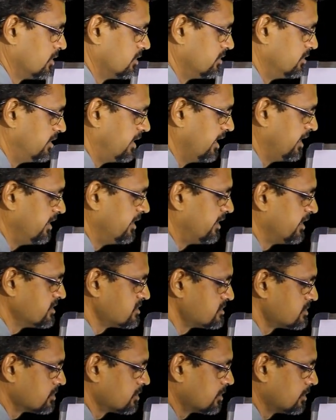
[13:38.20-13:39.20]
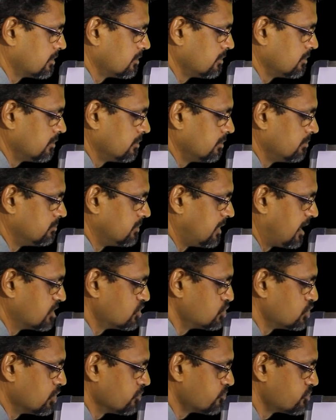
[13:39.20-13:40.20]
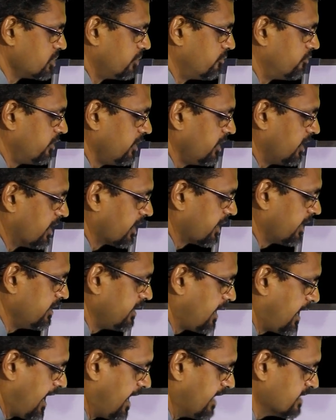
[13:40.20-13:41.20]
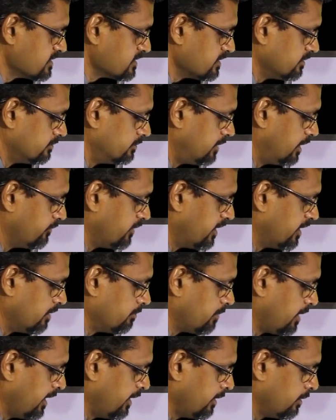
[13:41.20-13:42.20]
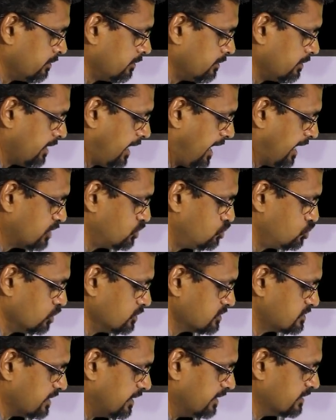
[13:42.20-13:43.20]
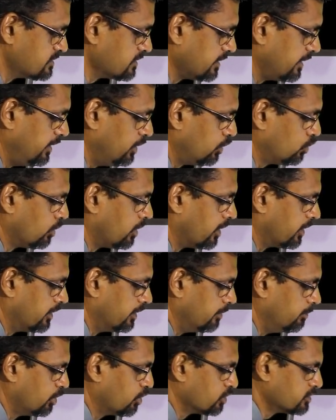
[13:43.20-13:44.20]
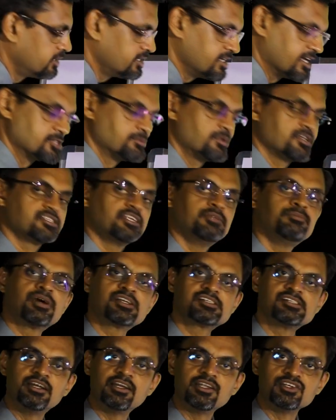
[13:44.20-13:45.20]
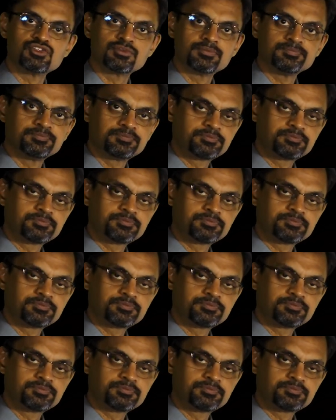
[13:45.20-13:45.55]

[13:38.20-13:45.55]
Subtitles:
then it is margin of safety again as divided by actual sales into 100, because it is expressed in percentage.